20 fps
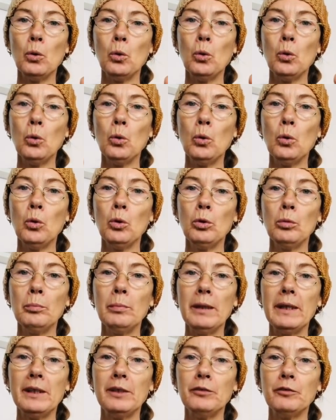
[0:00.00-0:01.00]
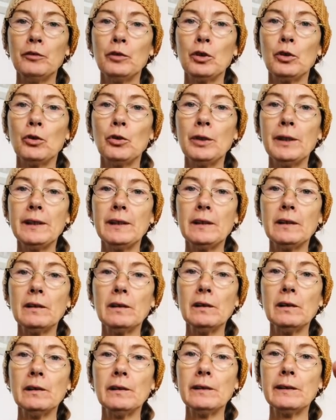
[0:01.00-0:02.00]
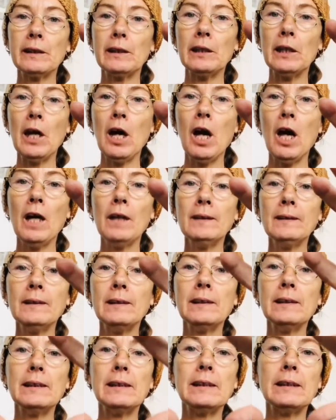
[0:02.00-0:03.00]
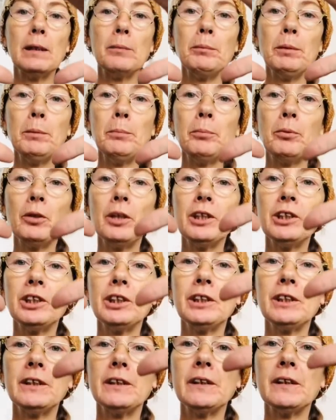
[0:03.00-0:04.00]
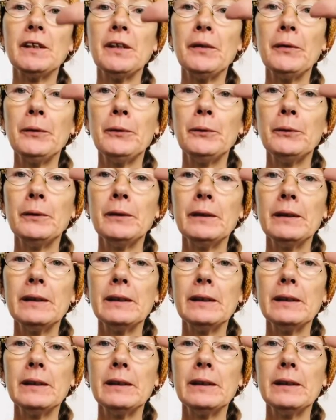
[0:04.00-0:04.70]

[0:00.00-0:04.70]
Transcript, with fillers: all made of crystals, glass and semi-precious stones.